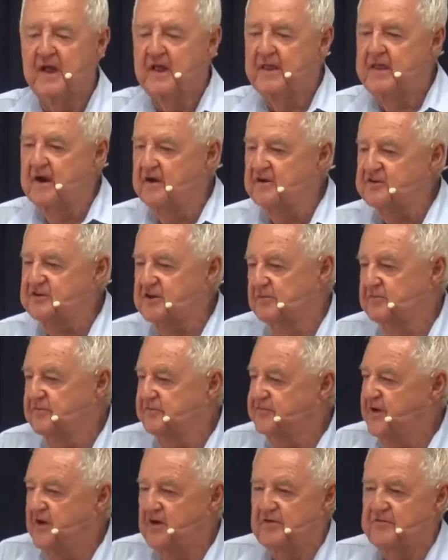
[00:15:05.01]
There are some
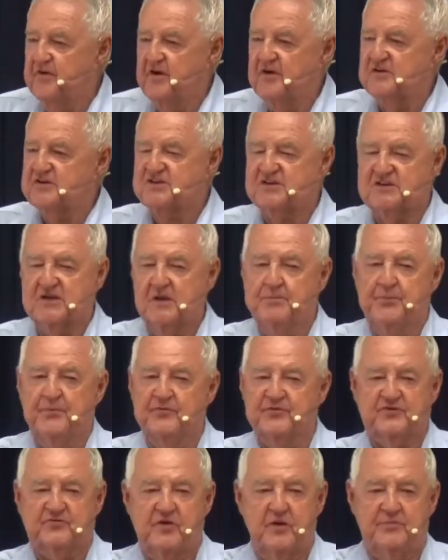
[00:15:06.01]
very, very simple
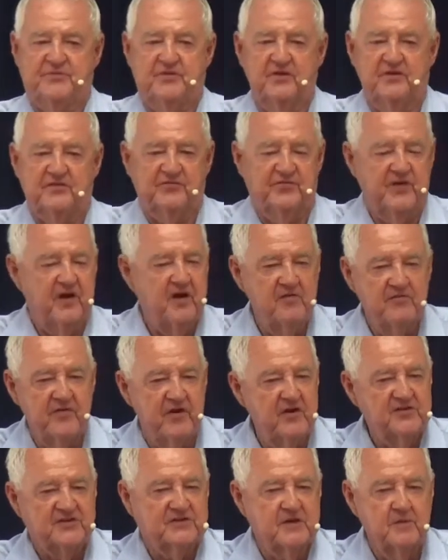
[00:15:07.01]
scriptures, very,
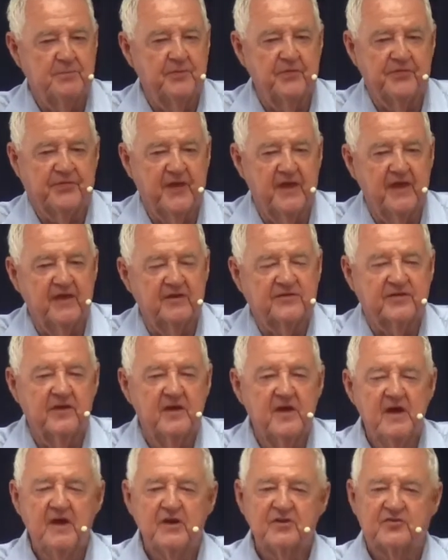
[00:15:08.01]
very simple things.
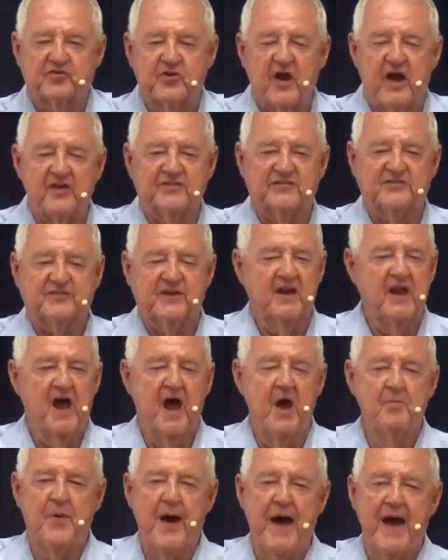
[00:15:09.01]
Trust and
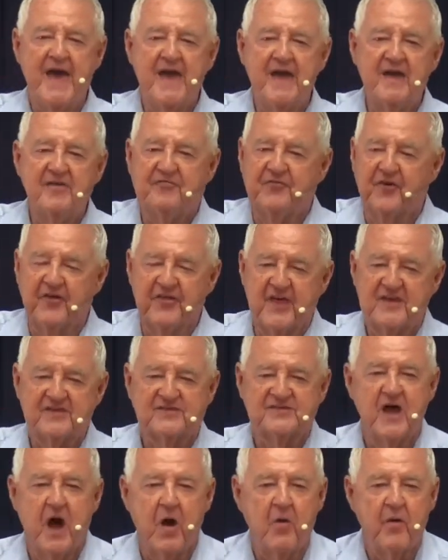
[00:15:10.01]
obey, for
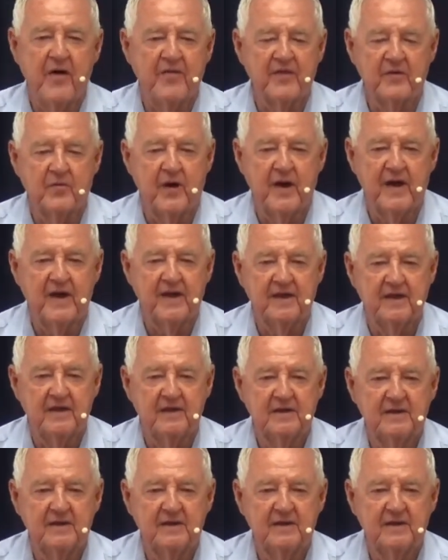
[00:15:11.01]
there's no other way.